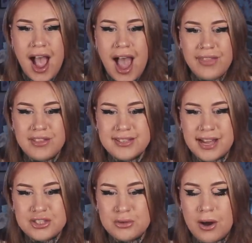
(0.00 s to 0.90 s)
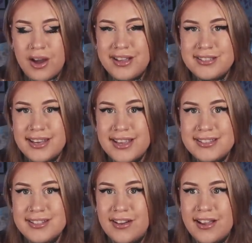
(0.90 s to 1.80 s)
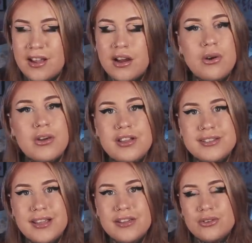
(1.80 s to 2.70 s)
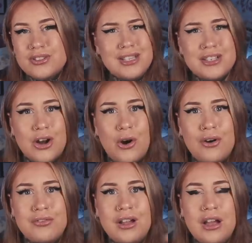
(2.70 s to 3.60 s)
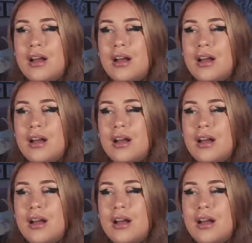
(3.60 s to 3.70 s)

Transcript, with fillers: and the tattoo artist is like, oh, can you take your t shirt off?